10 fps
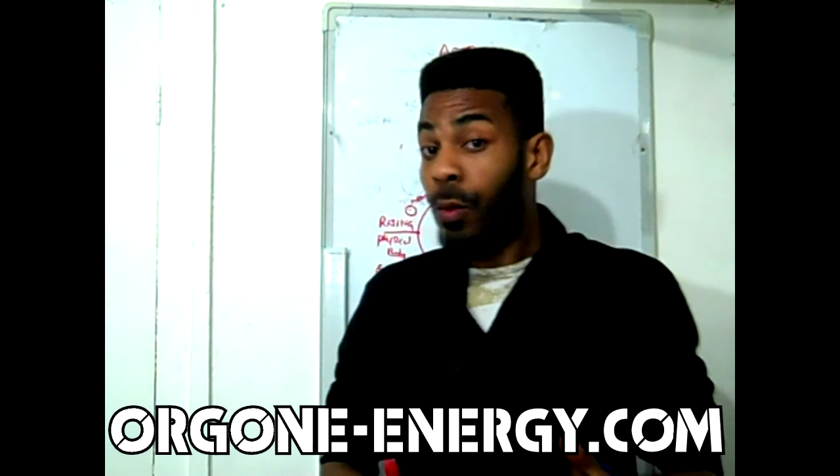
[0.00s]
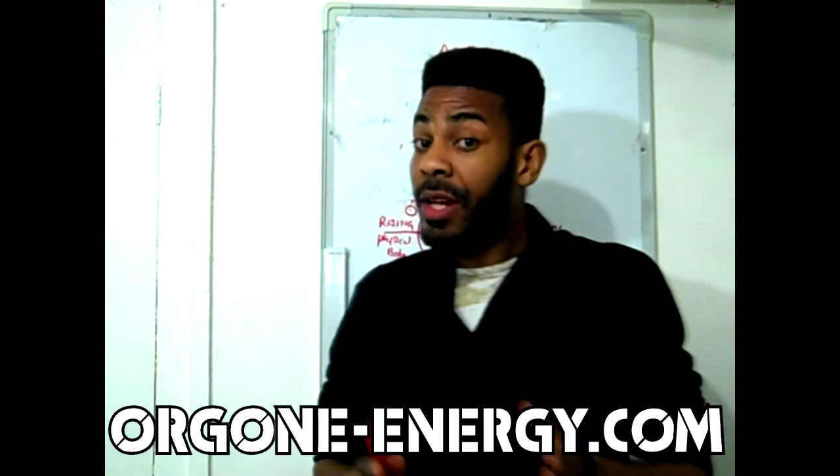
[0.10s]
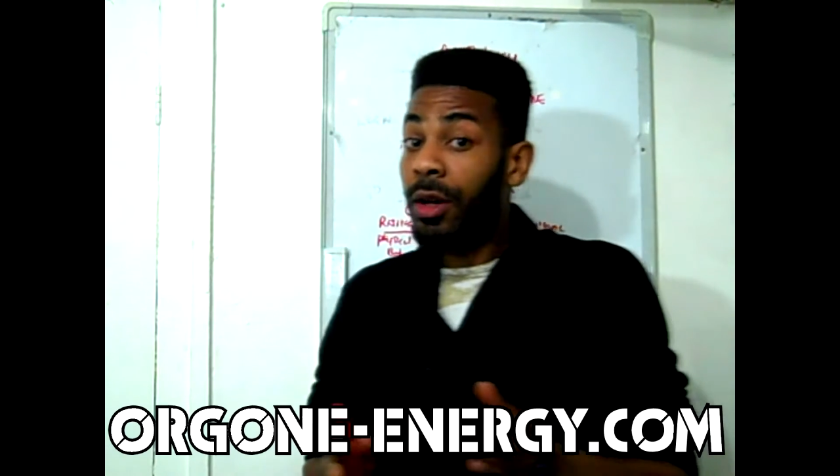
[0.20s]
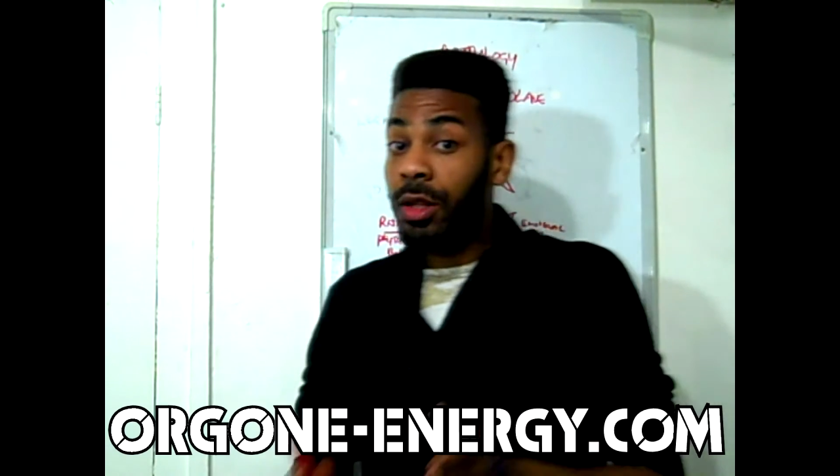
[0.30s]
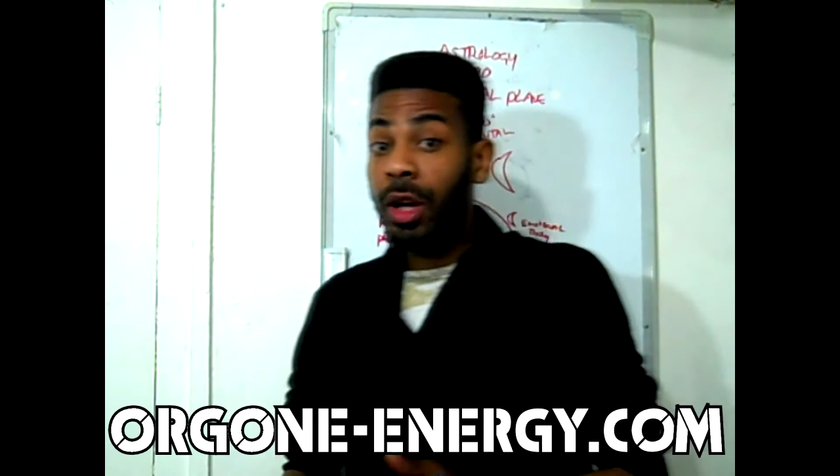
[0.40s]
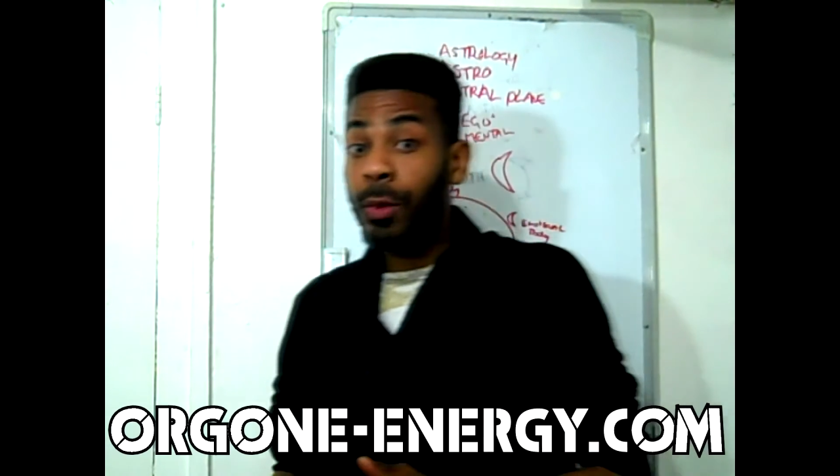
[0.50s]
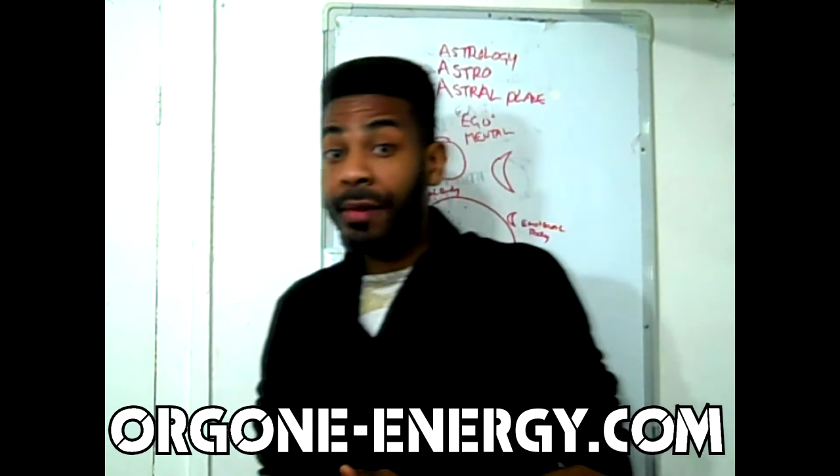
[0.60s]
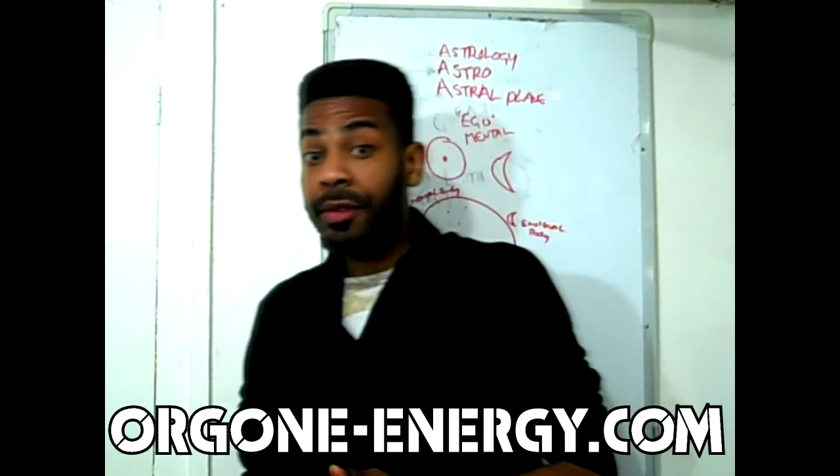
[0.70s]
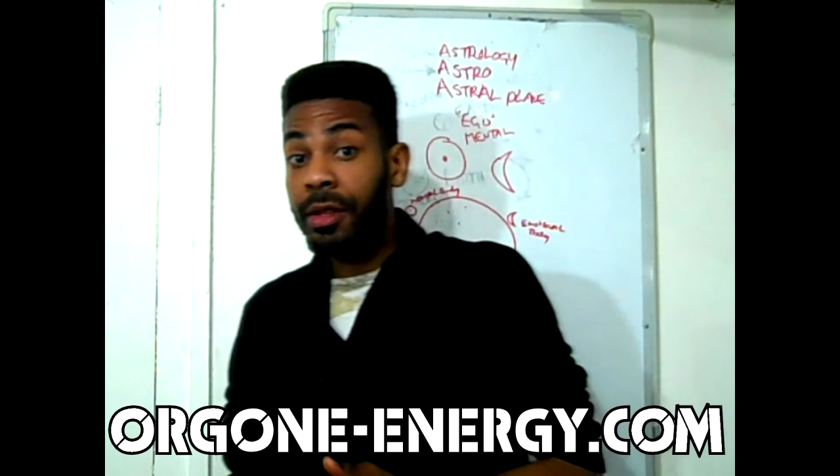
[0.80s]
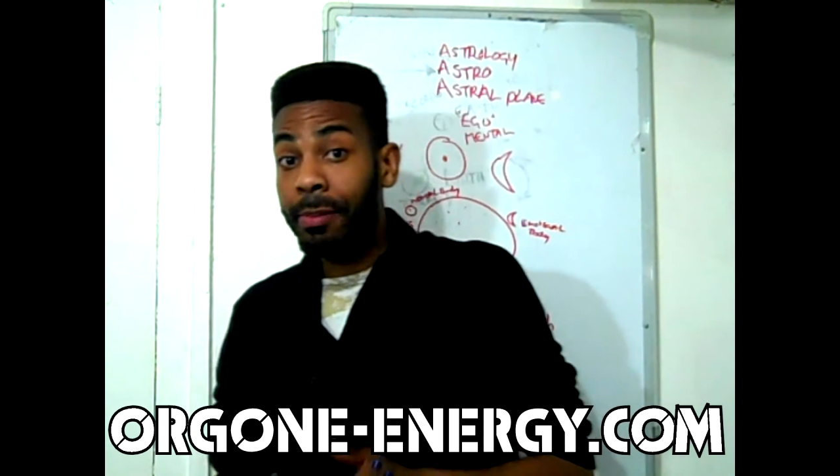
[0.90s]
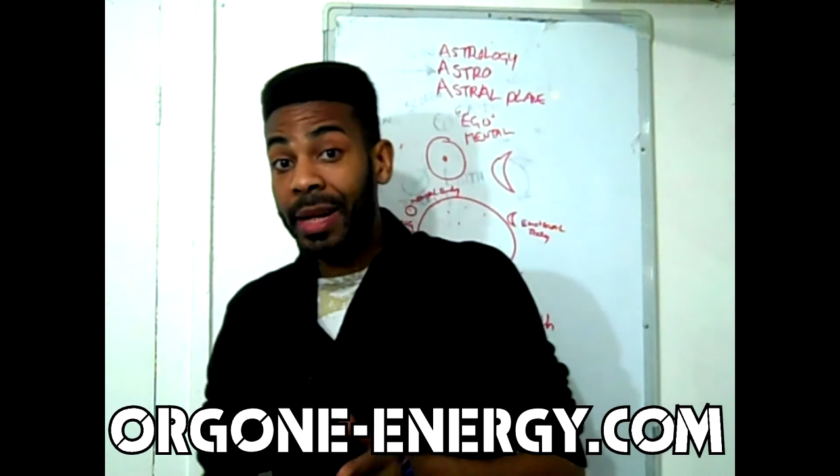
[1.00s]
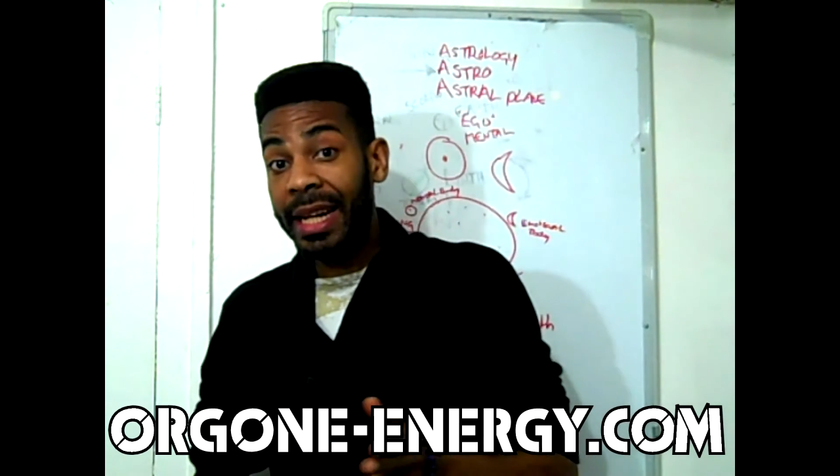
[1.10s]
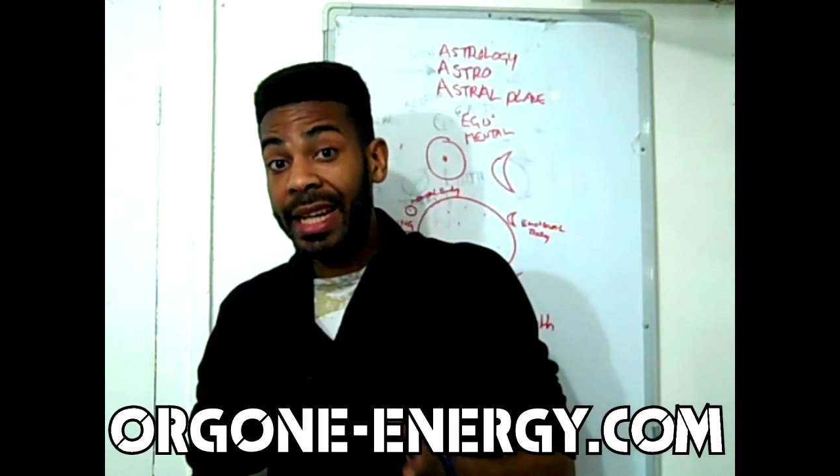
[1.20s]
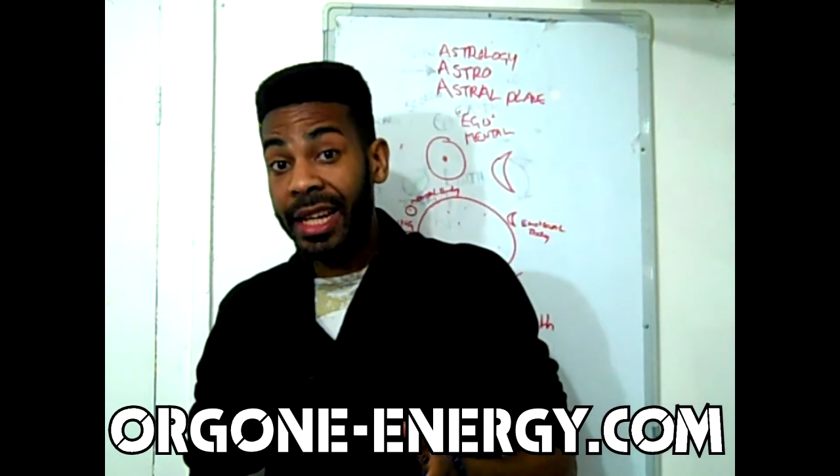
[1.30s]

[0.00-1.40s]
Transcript: we don't know whether the planet